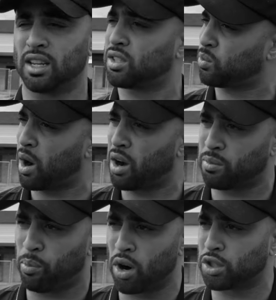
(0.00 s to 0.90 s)
This is where
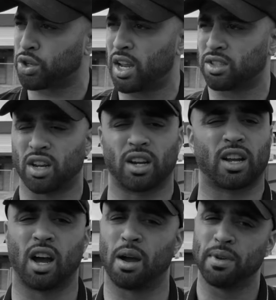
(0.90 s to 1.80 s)
the board and trains are gonna
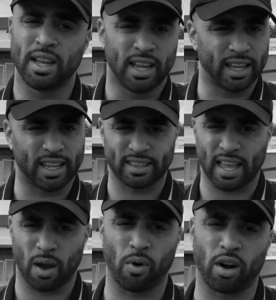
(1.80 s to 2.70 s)
come and get
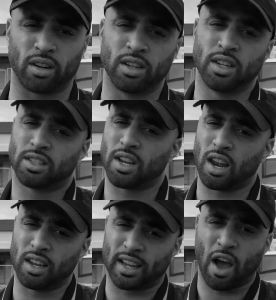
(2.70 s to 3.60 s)
that work. So
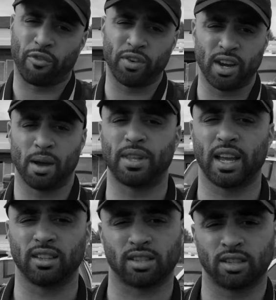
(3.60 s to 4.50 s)
y'all look out for the
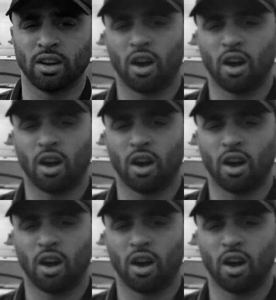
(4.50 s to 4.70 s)
updates.